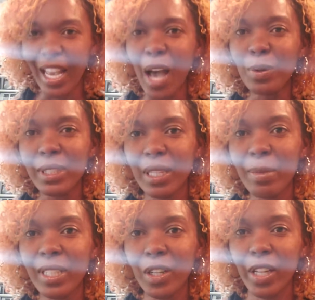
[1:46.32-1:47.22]
I was
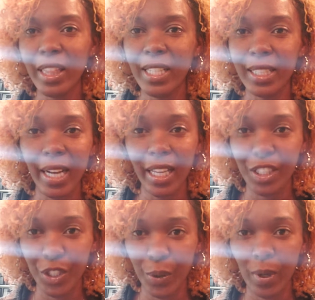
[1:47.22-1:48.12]
limited on the things that I
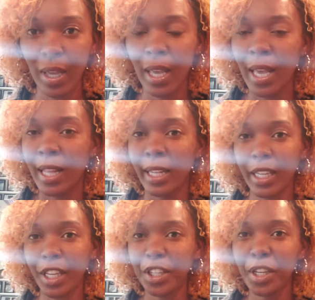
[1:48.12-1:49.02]
could do.
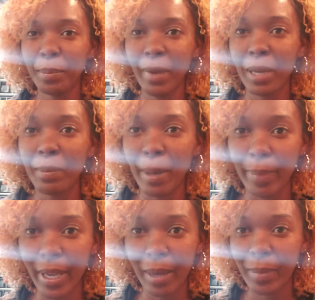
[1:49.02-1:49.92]
Like I couldn't make my
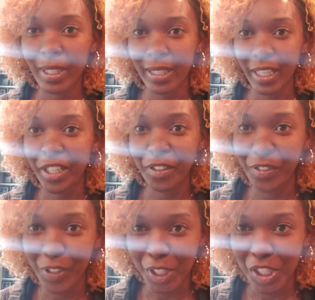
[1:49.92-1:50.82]
bed because I couldn't
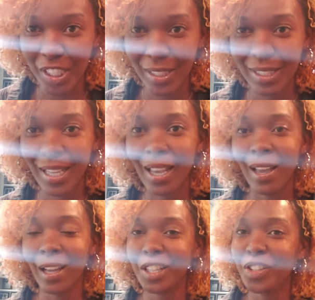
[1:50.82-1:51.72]
feel the sheets.
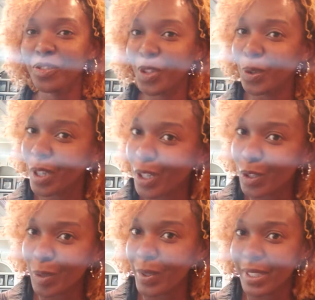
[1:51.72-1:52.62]
I couldn't fold
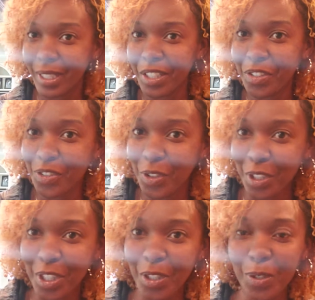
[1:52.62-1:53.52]
clothes because I couldn't feel
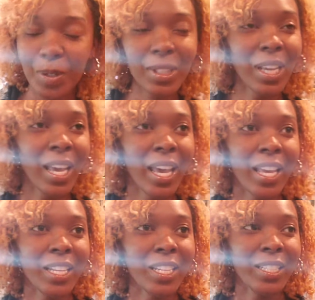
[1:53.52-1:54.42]
the clothes.
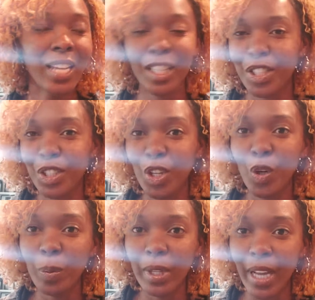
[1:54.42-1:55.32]
Doctors
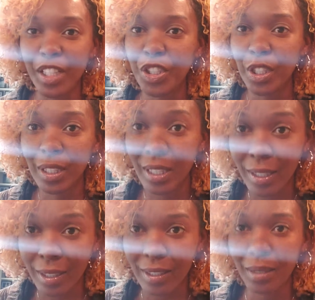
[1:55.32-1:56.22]
told me not to
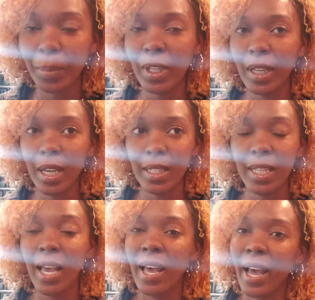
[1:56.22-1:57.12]
cook
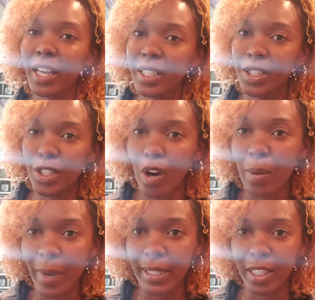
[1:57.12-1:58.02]
because I could
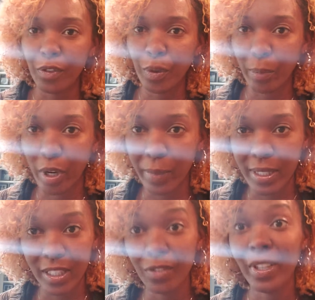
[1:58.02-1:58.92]
scar myself and burn
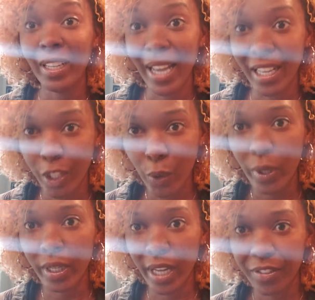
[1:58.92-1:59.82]
myself and not know
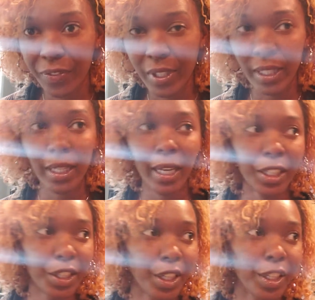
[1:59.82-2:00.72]
it and not feel it. I
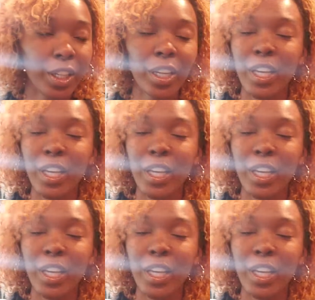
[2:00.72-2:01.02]
couldn't